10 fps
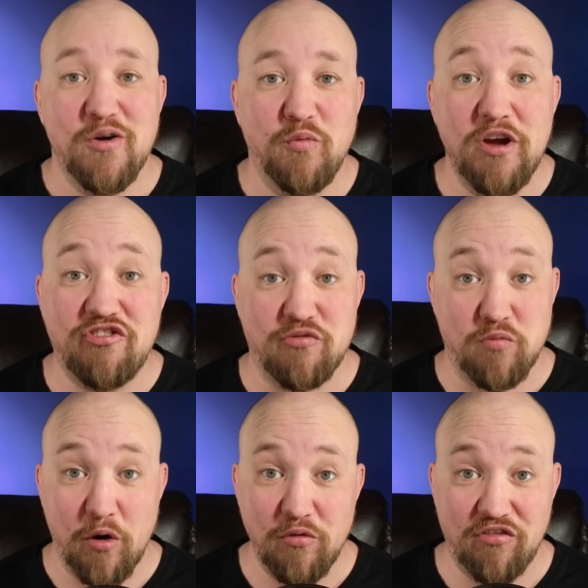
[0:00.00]
which
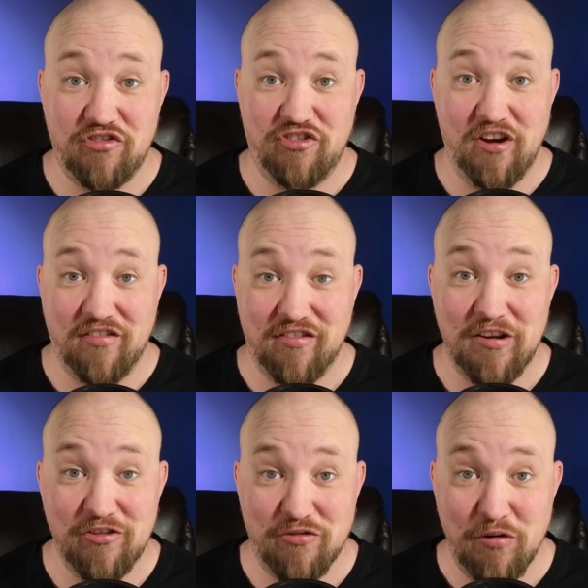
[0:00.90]
roasts
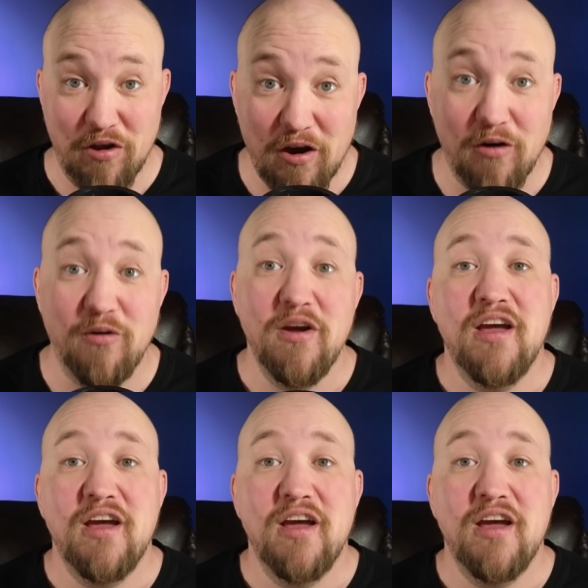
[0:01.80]
Justin Trudeau.